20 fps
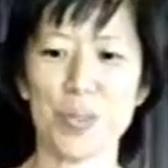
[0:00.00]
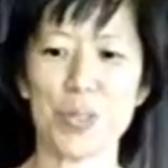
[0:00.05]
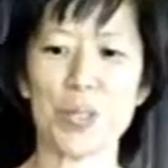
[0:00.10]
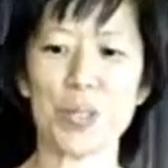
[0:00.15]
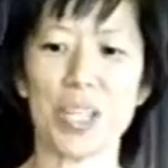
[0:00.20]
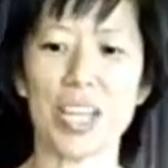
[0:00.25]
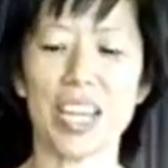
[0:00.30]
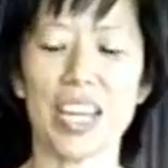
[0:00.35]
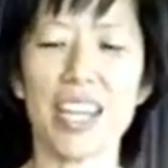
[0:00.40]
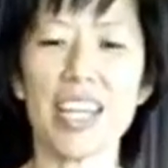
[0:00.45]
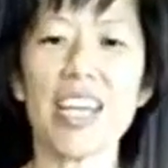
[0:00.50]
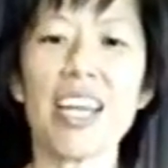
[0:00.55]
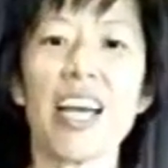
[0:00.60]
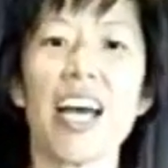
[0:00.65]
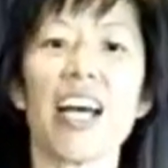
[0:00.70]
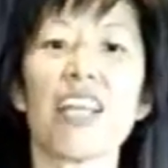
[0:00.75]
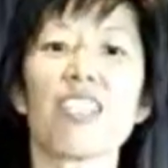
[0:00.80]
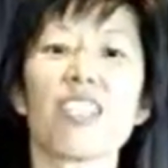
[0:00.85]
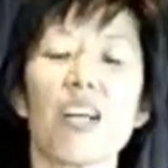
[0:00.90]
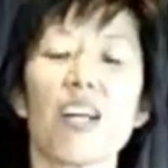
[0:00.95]
Okay?
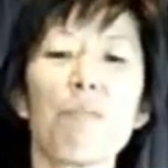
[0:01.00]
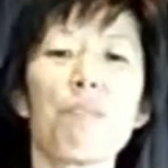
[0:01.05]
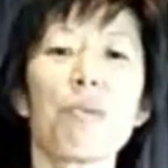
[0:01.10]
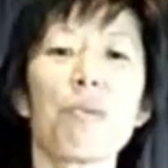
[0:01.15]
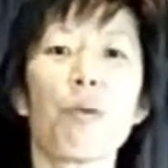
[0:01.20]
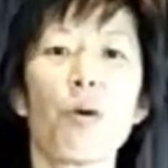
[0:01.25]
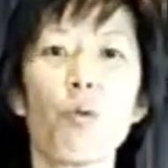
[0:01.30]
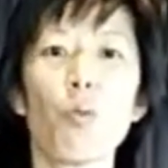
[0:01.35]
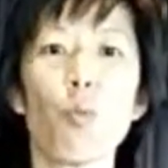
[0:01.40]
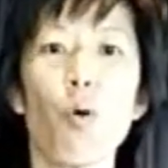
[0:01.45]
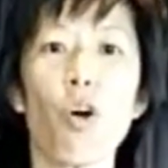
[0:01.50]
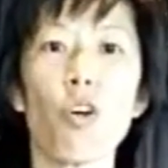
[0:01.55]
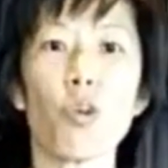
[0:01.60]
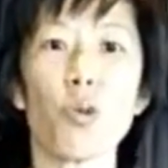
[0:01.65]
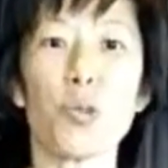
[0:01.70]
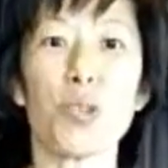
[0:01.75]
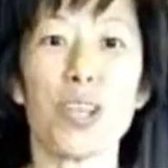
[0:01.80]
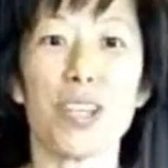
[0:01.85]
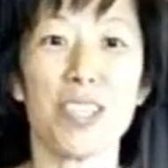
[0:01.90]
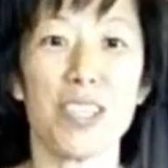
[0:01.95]
And some people walk
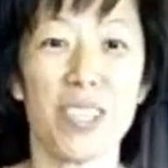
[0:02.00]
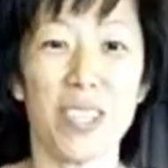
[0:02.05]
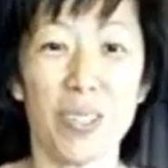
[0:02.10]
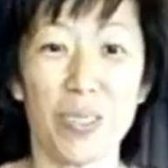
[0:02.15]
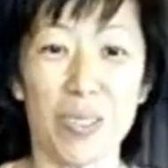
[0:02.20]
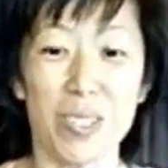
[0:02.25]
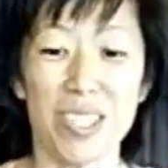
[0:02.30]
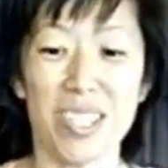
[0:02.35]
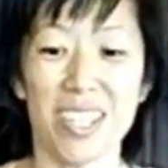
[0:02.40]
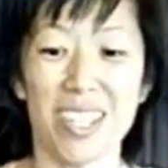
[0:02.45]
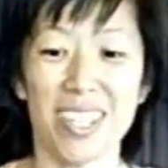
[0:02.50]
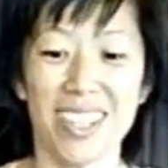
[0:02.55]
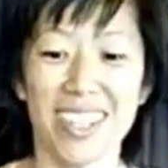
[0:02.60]
on their heels